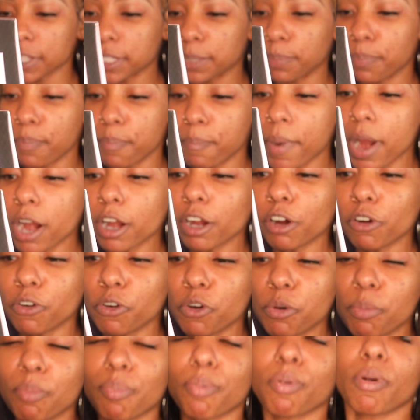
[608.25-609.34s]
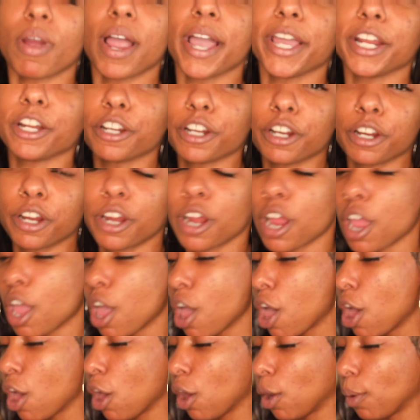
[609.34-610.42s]
Sparkle Brighter
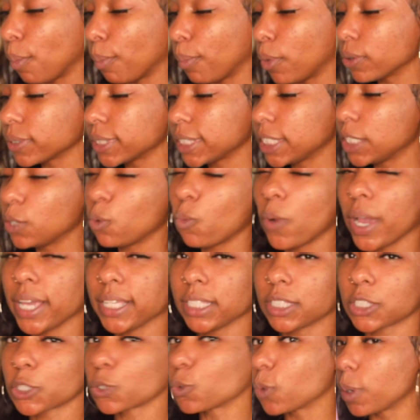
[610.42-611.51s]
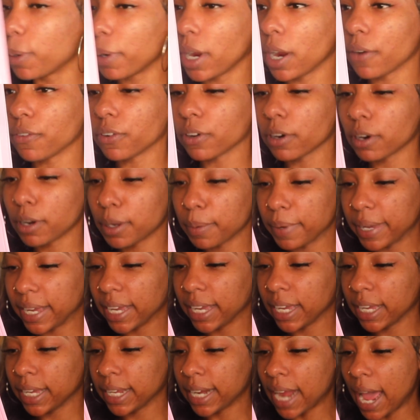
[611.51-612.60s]
multi-waist swim cover up,
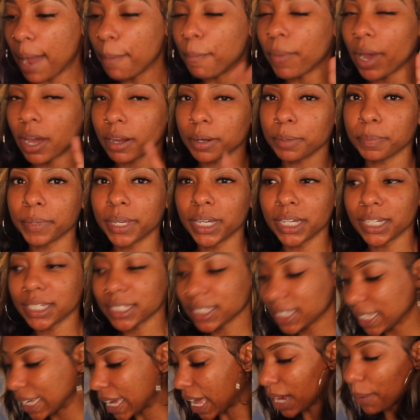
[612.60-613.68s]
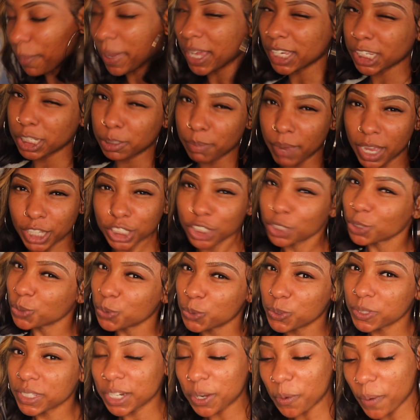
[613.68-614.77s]
and I bought it because it kind of matched my
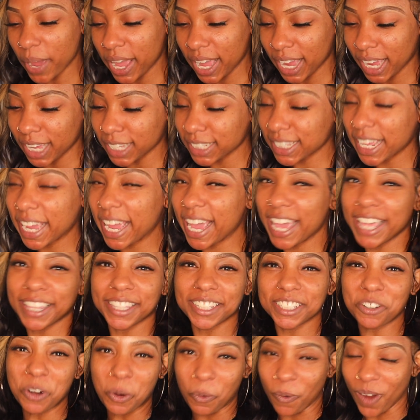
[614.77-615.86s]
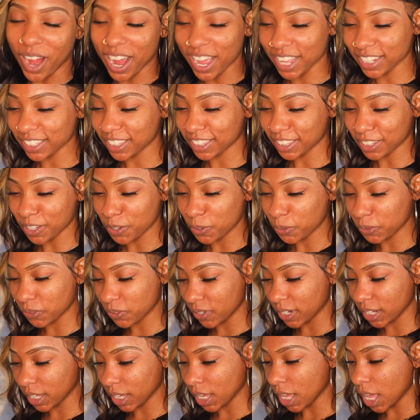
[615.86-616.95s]
shoes in a way, because they had the little rhinestones
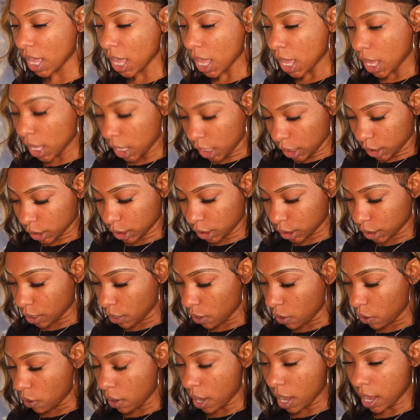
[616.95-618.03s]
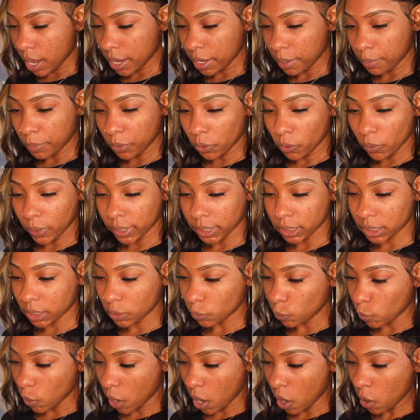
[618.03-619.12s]
on it. So I am going
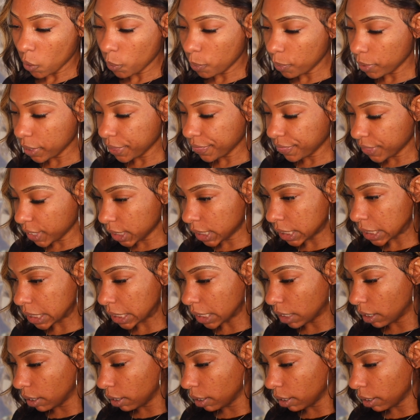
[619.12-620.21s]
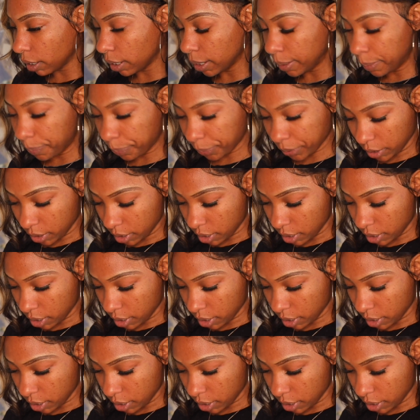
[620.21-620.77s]
to open this up.